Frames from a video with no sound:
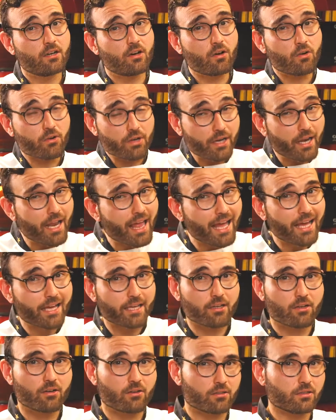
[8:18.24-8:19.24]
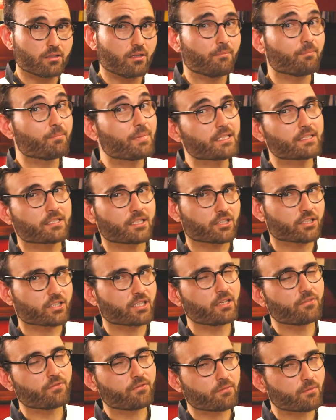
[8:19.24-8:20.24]
or rely on a pizza
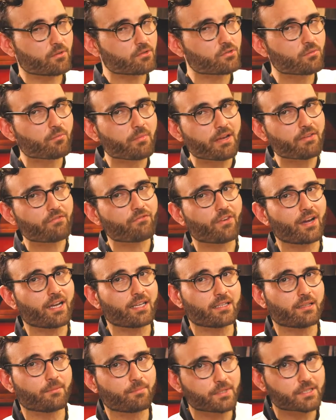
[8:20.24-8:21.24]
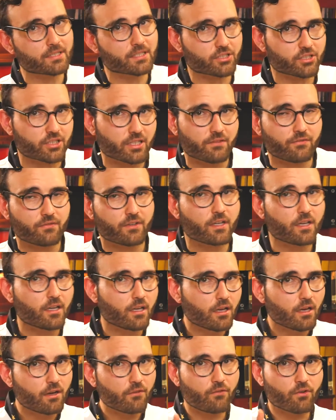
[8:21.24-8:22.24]
chef, because you may find a pizza chef
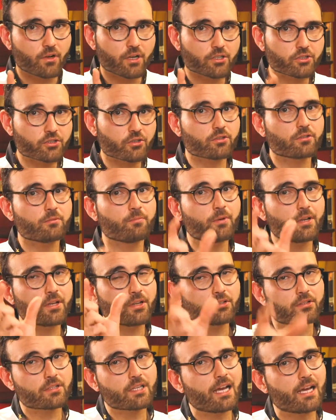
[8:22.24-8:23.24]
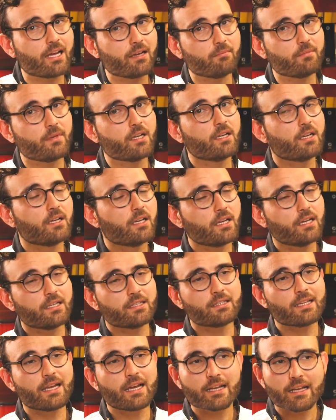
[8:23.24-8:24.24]
for a short period of time,
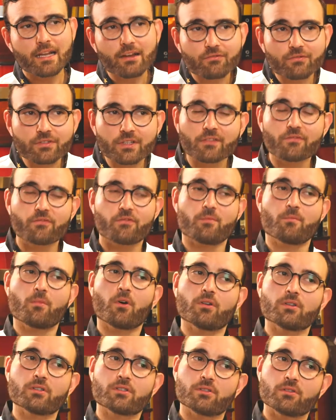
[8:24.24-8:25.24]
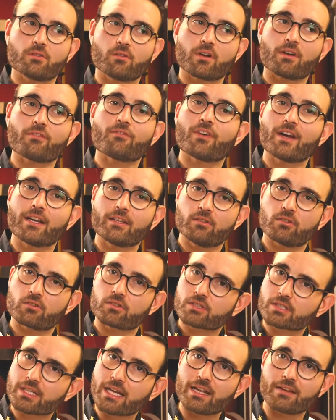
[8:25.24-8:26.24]
and then after a few months, you're gonna find
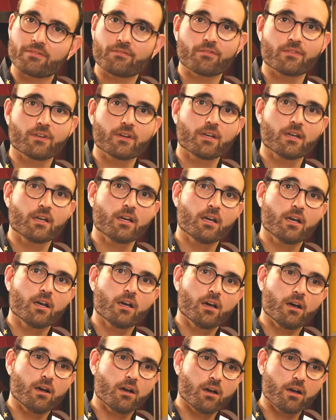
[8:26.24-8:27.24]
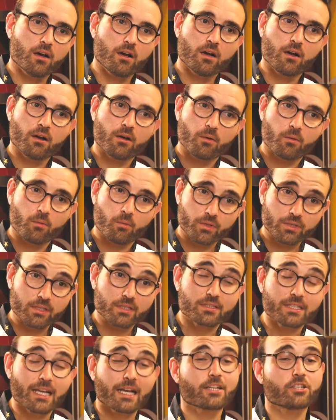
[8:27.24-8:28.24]
yourself with the
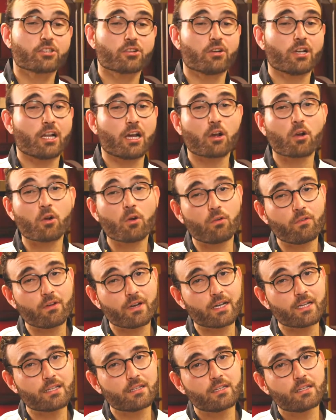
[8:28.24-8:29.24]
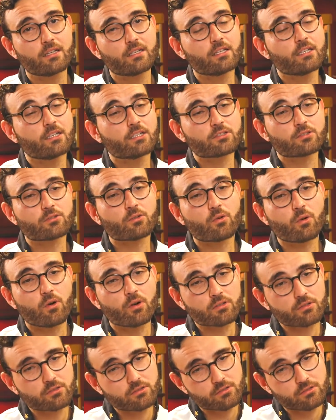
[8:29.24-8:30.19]
section uncovered. So